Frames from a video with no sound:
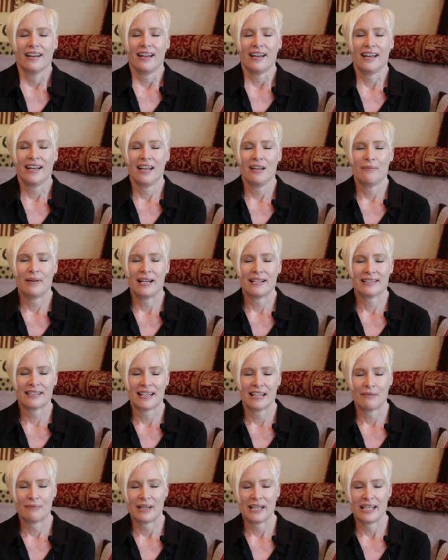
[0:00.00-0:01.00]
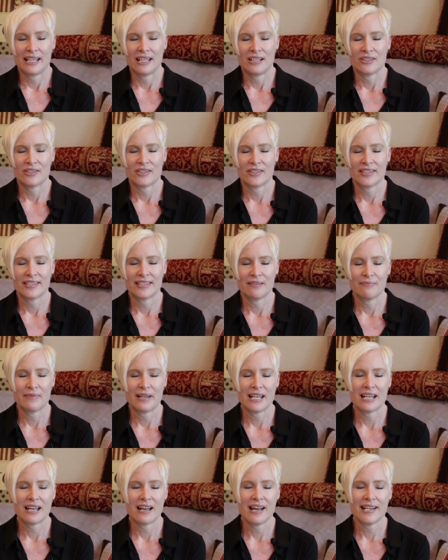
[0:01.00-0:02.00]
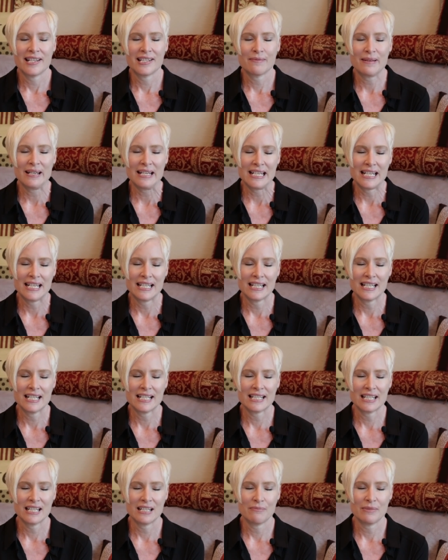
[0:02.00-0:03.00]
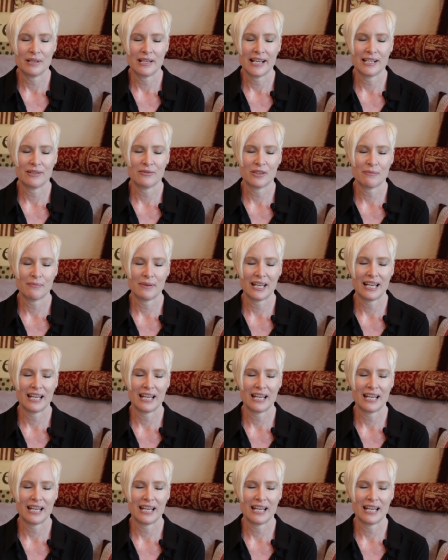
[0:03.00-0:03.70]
I'm asking my angels and my guides, my healing team aligned with my